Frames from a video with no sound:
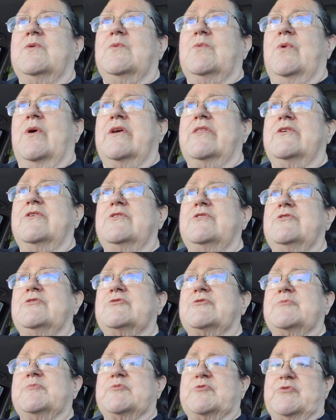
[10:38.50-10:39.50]
Whether you
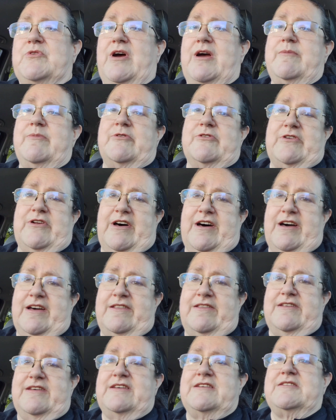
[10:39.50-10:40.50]
subscribe or
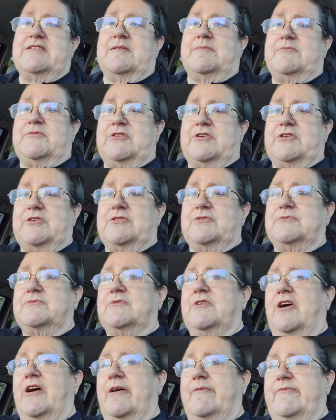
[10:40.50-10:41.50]
not is up to you,
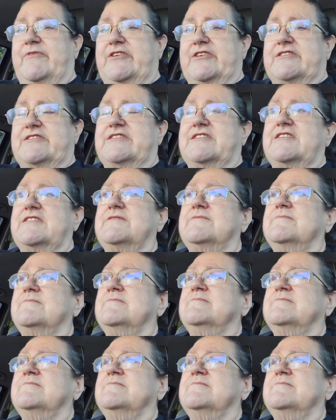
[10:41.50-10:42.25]
obviously.